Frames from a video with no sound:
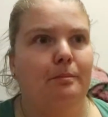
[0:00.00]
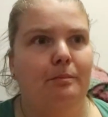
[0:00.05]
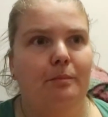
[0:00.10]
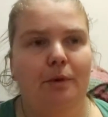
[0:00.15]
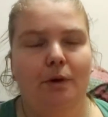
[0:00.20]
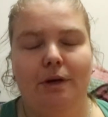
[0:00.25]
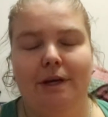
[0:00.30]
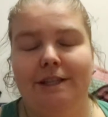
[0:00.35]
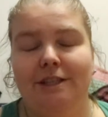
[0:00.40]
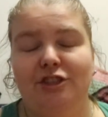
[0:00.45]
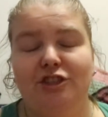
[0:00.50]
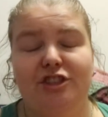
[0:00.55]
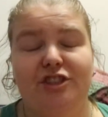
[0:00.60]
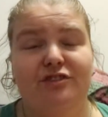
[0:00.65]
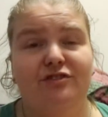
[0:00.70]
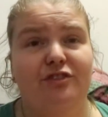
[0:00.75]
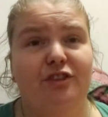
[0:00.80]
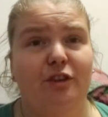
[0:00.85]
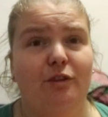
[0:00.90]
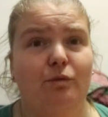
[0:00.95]
book and it's
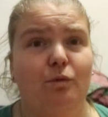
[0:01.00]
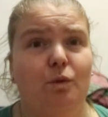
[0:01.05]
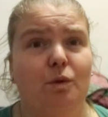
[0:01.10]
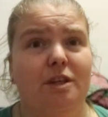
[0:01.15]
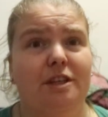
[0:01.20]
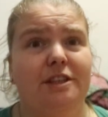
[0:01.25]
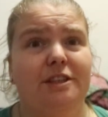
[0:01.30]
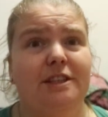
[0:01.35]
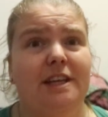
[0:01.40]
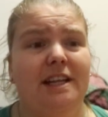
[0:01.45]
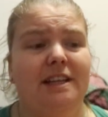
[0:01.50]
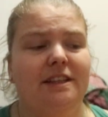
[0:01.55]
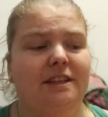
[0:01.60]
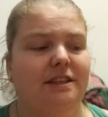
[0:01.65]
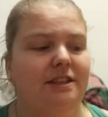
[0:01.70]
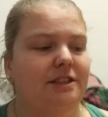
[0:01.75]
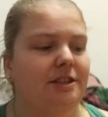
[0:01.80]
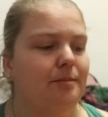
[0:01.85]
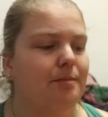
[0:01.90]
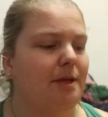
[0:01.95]
just full of words
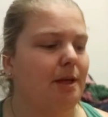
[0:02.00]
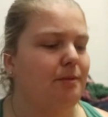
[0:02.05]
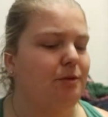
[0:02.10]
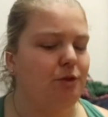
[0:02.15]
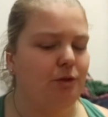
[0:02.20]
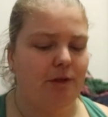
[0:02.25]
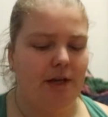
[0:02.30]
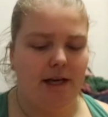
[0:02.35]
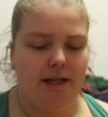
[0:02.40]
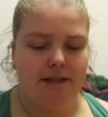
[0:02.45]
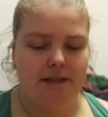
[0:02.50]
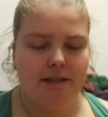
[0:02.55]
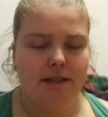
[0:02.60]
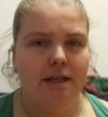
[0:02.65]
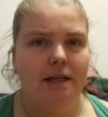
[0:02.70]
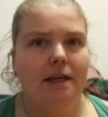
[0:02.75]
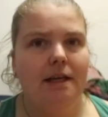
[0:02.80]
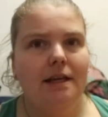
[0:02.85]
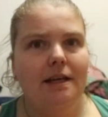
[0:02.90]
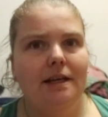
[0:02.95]
and sometimes you get
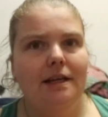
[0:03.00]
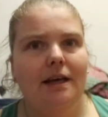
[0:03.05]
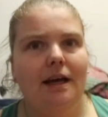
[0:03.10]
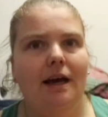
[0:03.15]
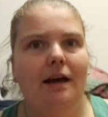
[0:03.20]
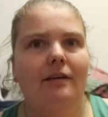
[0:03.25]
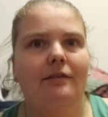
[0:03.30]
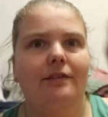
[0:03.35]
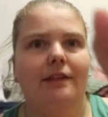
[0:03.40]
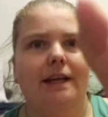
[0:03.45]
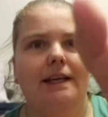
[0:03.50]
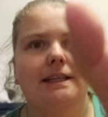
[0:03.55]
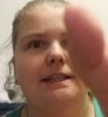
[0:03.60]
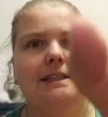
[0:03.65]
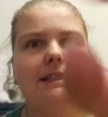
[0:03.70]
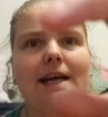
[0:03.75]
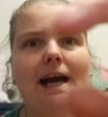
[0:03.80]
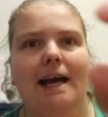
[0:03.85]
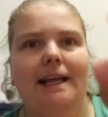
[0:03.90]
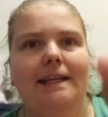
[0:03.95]
a like
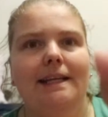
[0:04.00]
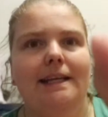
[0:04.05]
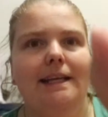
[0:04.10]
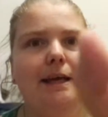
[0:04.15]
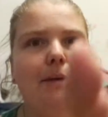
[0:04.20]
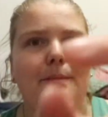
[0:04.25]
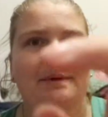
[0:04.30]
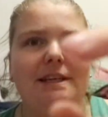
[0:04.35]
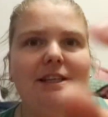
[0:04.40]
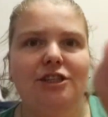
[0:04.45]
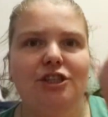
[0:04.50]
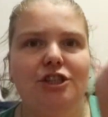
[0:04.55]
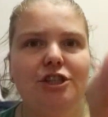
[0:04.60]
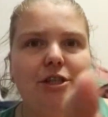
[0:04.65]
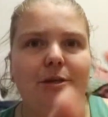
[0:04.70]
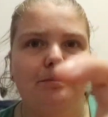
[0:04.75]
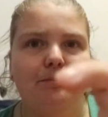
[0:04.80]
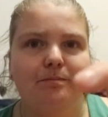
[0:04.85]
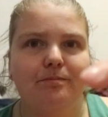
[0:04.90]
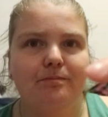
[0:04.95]
tiny image